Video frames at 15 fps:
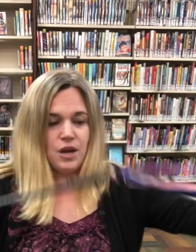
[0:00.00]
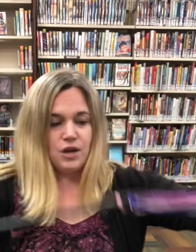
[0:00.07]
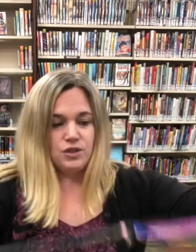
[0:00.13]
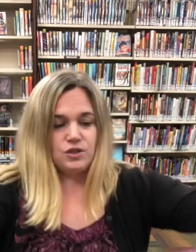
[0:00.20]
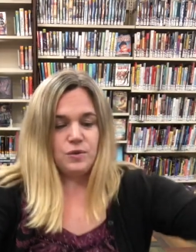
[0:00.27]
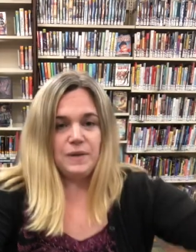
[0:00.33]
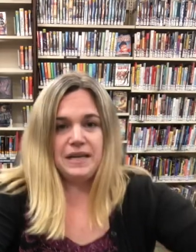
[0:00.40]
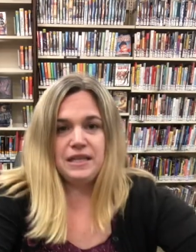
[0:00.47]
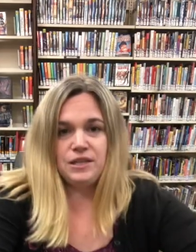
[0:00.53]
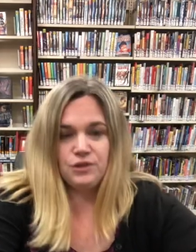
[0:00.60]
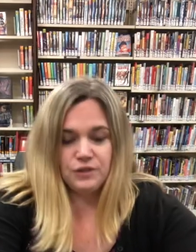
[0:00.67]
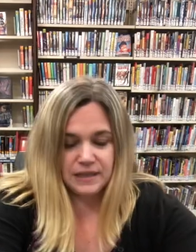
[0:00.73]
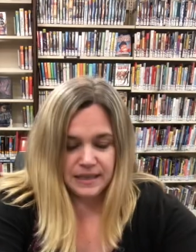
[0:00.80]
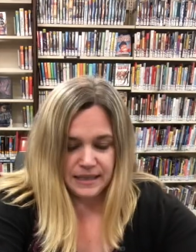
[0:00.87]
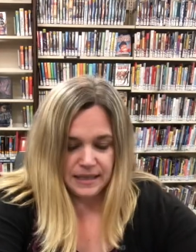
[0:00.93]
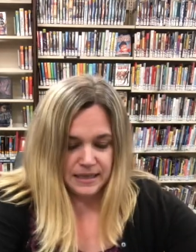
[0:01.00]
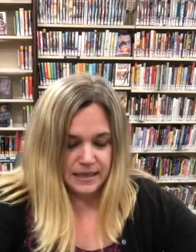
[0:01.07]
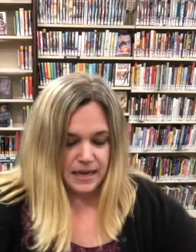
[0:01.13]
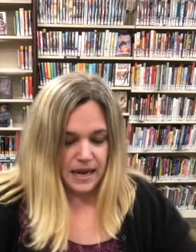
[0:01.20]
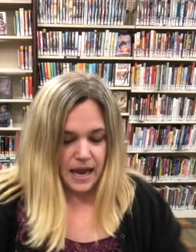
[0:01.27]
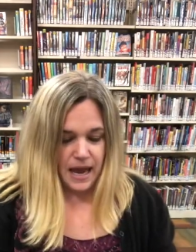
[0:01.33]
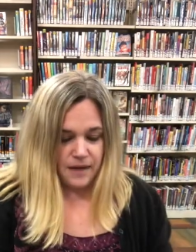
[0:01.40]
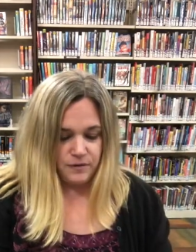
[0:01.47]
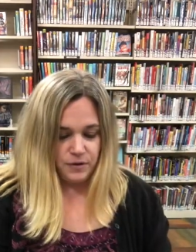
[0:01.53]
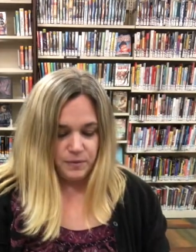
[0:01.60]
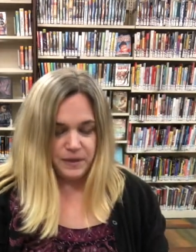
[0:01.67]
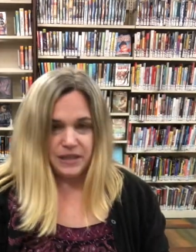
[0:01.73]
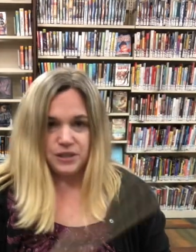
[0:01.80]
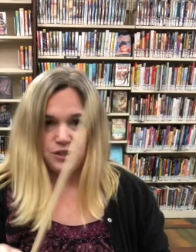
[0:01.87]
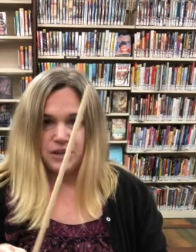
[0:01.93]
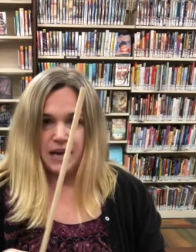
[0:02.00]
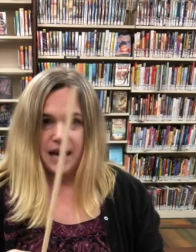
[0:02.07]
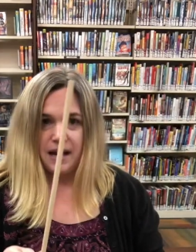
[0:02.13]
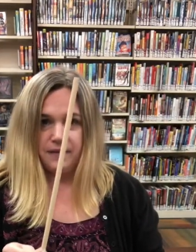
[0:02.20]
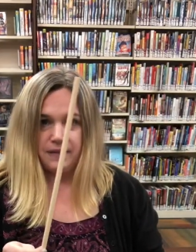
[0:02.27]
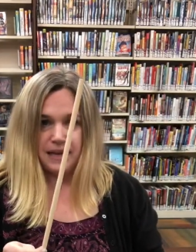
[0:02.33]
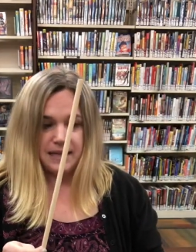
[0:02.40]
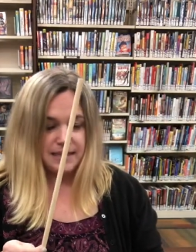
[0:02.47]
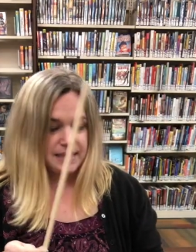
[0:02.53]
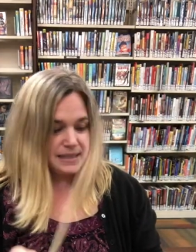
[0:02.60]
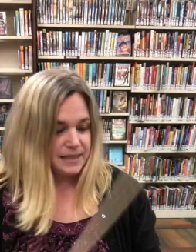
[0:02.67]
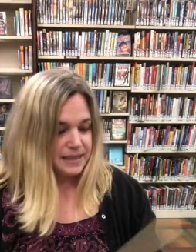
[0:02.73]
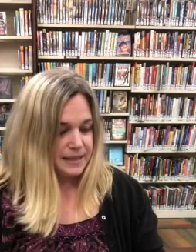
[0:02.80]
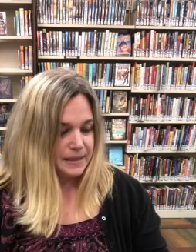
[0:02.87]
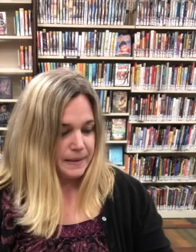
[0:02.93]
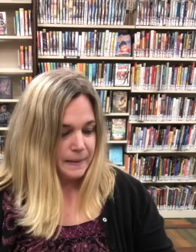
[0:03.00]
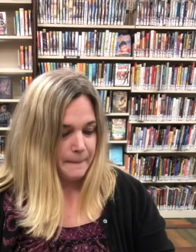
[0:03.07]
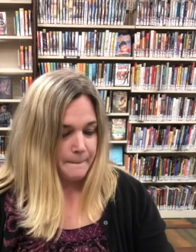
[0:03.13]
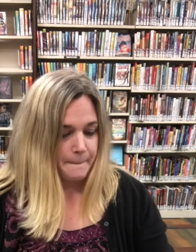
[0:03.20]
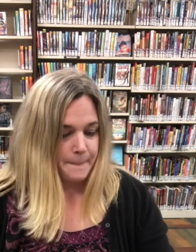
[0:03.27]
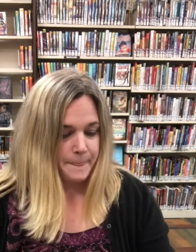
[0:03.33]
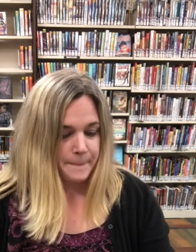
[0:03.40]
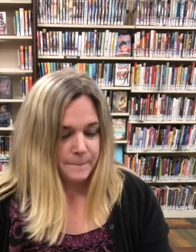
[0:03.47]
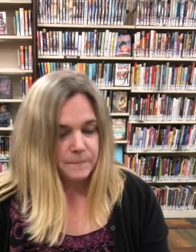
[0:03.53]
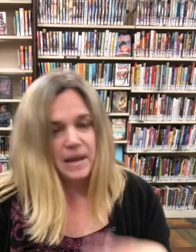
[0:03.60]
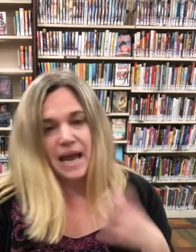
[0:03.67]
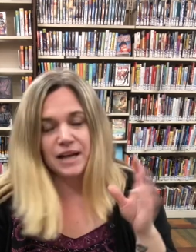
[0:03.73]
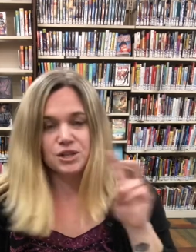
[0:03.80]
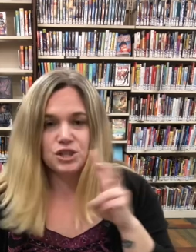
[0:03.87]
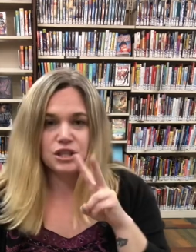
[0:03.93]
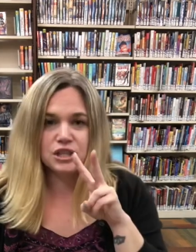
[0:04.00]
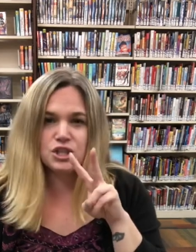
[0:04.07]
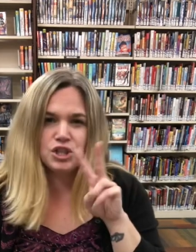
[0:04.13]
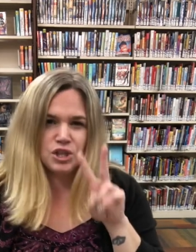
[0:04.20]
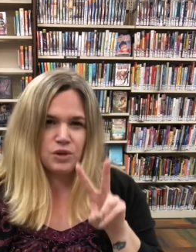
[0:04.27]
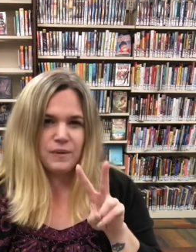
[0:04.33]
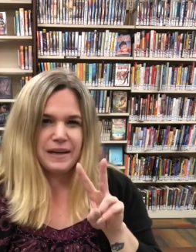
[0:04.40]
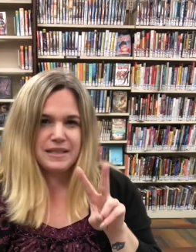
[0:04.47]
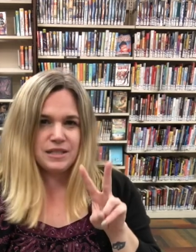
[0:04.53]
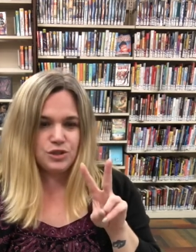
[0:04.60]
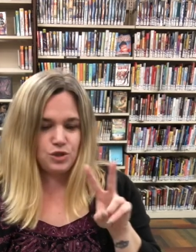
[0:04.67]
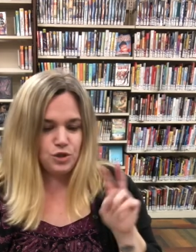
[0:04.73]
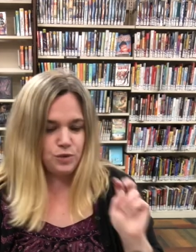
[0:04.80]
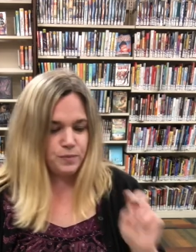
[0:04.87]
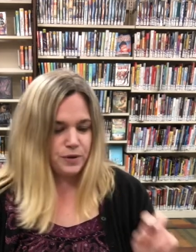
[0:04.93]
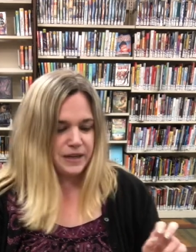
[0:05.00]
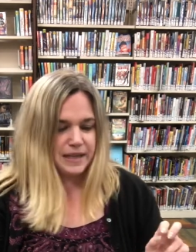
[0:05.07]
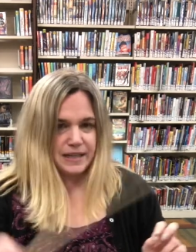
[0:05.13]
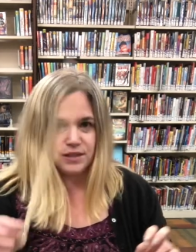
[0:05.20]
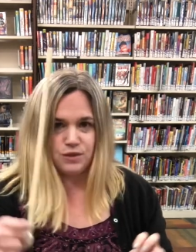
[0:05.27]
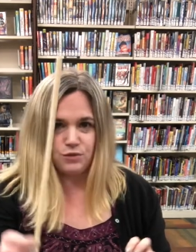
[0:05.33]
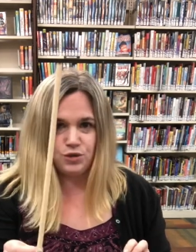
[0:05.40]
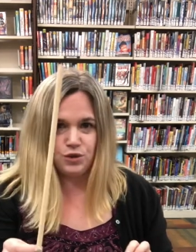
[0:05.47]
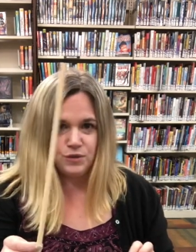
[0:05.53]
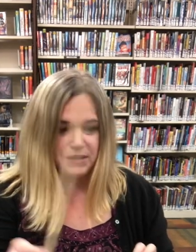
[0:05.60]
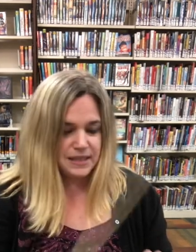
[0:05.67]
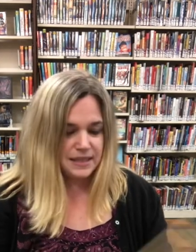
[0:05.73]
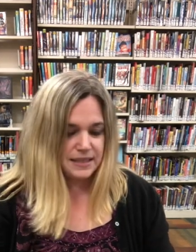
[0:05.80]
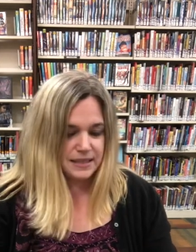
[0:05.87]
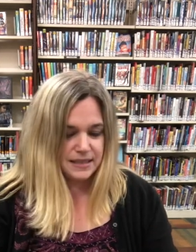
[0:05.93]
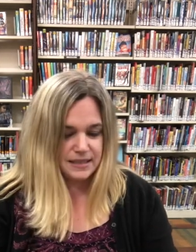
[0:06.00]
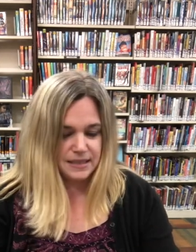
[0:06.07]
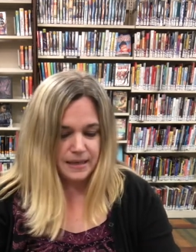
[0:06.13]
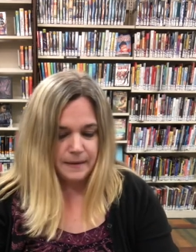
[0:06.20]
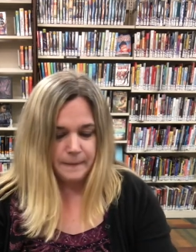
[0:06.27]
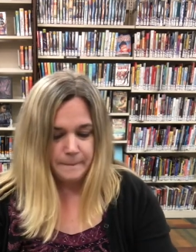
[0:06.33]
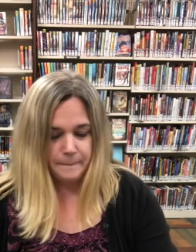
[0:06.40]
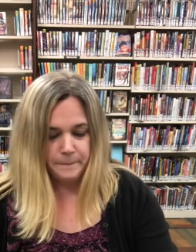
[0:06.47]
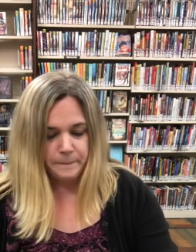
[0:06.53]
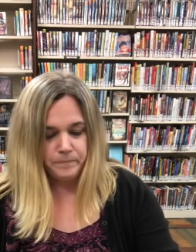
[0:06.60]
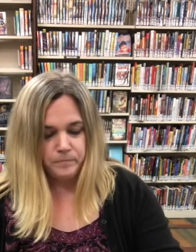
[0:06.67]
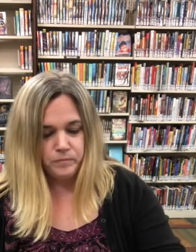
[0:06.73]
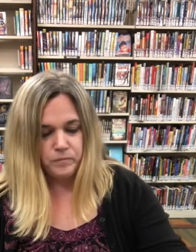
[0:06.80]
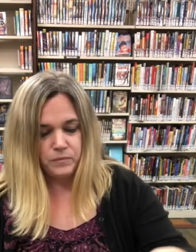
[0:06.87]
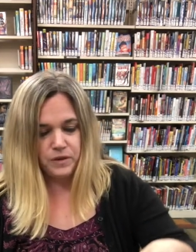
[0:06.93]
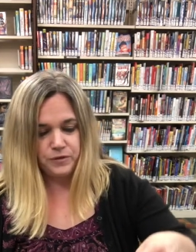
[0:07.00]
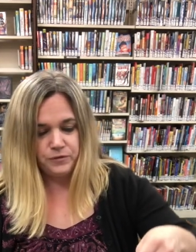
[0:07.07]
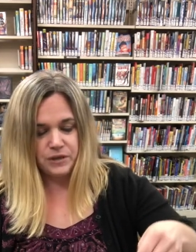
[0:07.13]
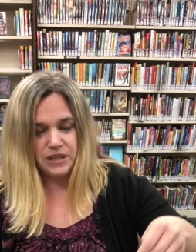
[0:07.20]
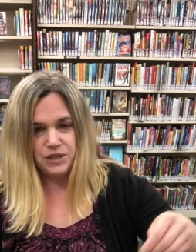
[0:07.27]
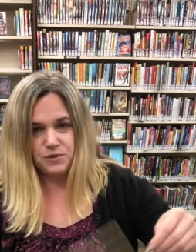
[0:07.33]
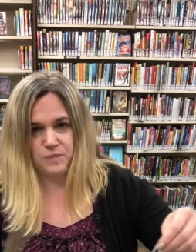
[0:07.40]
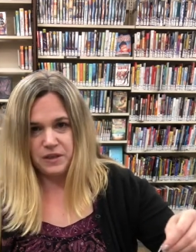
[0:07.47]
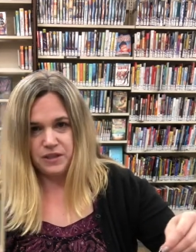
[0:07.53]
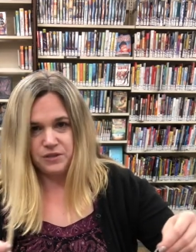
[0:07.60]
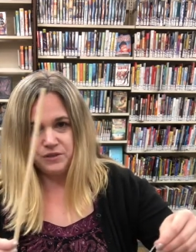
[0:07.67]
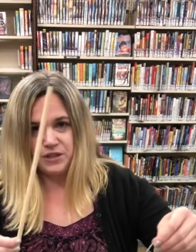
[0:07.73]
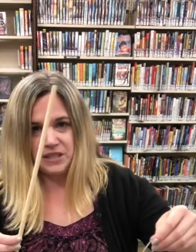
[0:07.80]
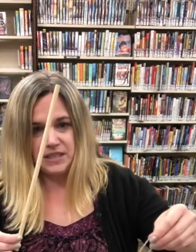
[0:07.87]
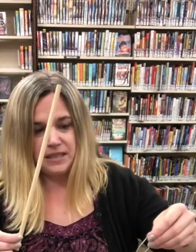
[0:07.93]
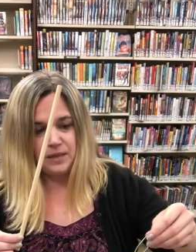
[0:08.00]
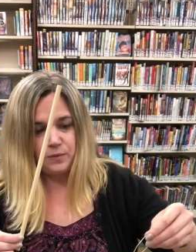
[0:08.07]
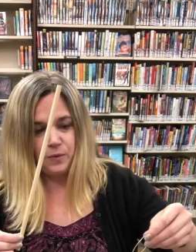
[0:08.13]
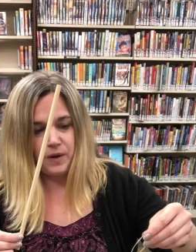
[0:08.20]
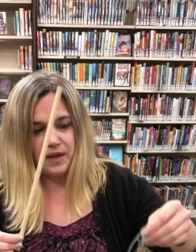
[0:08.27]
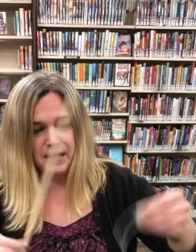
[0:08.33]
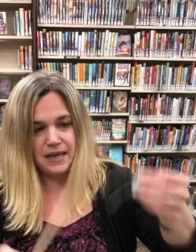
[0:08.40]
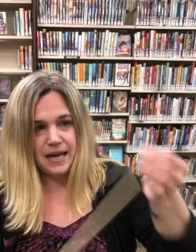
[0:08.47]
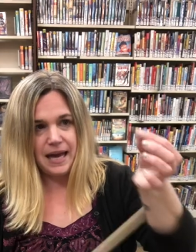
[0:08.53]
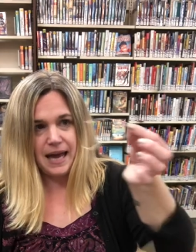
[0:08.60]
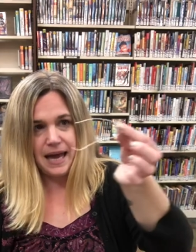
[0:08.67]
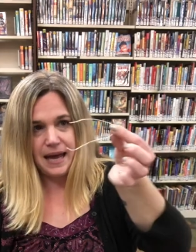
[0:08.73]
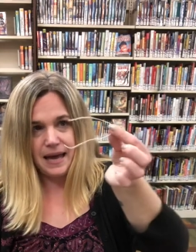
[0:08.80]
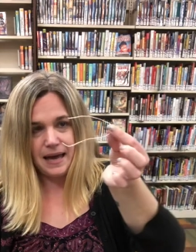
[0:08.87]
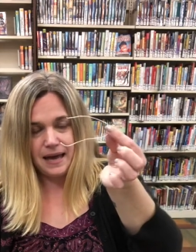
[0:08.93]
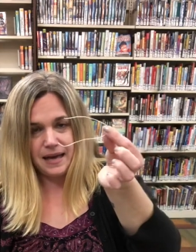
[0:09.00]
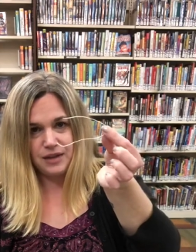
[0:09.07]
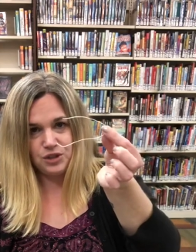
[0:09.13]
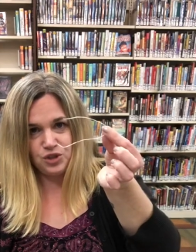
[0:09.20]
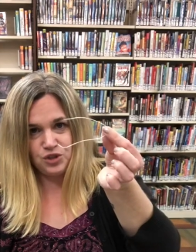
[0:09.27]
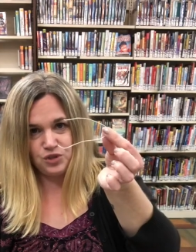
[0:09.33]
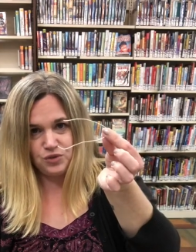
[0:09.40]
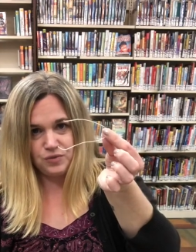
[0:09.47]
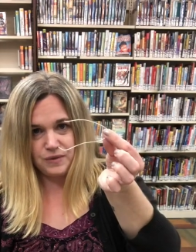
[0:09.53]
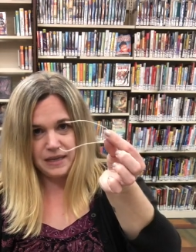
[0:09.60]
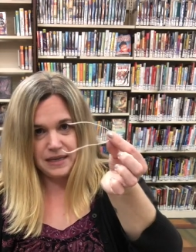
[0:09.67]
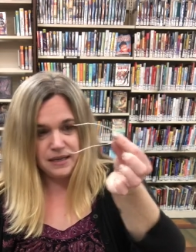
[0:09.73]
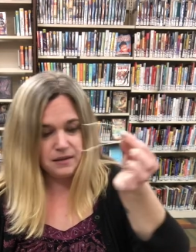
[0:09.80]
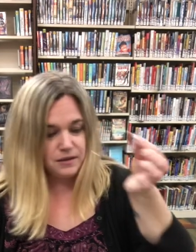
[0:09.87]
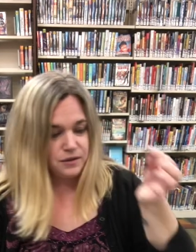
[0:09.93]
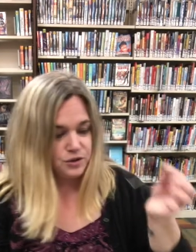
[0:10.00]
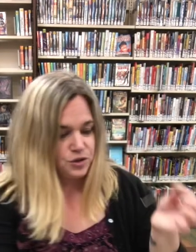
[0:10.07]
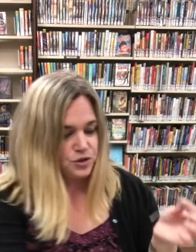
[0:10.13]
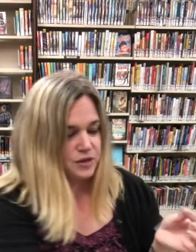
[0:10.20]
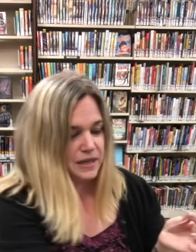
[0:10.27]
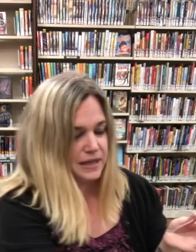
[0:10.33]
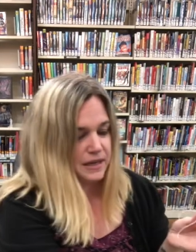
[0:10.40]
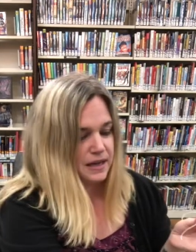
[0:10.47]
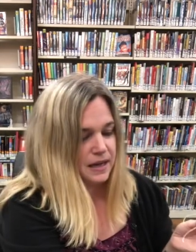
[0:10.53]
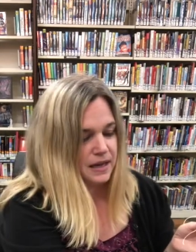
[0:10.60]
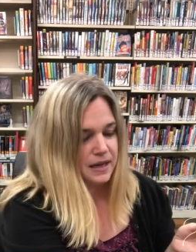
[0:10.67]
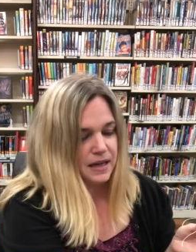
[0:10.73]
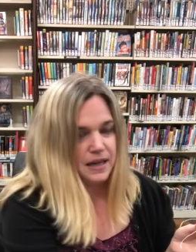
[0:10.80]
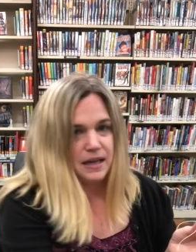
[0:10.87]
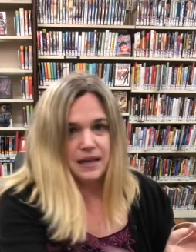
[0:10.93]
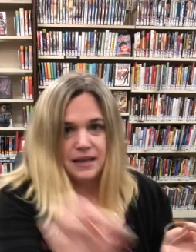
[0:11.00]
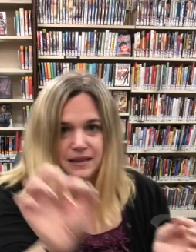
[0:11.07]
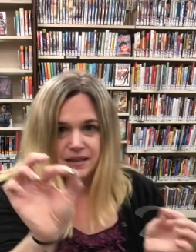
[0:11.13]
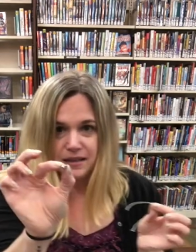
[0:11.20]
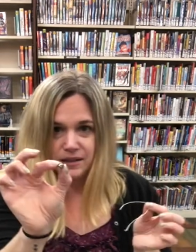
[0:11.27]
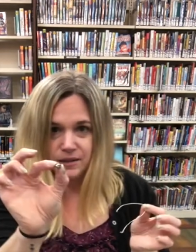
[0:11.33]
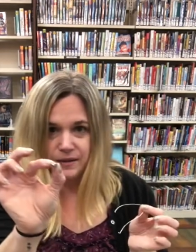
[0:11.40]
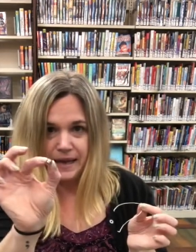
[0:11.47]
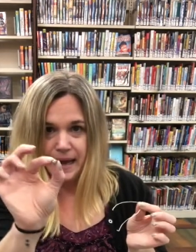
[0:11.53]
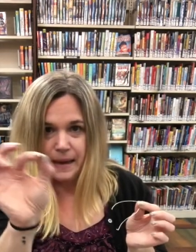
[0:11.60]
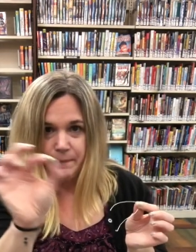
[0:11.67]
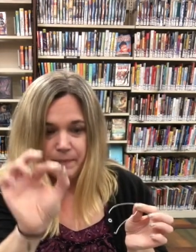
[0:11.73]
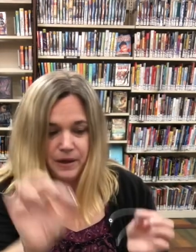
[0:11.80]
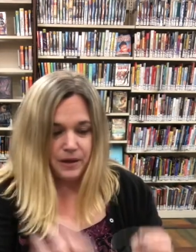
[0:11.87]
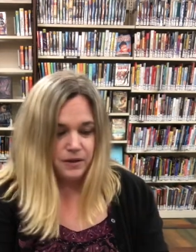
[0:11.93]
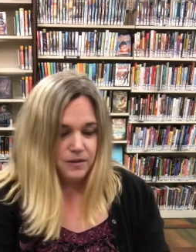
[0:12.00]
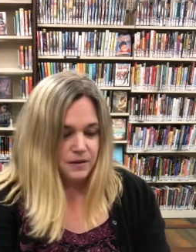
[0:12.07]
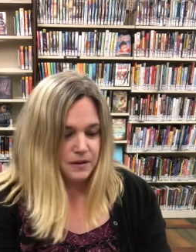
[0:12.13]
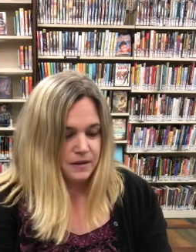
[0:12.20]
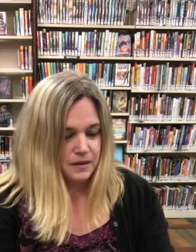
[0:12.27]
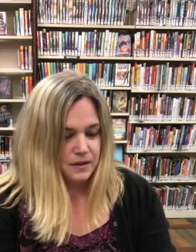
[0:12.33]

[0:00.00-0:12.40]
So in your kit, everybody should have a stick, actually two. I did two per kit, so 2 sticks, but for each one you'll just need one, a string, a little string, the little cat bell,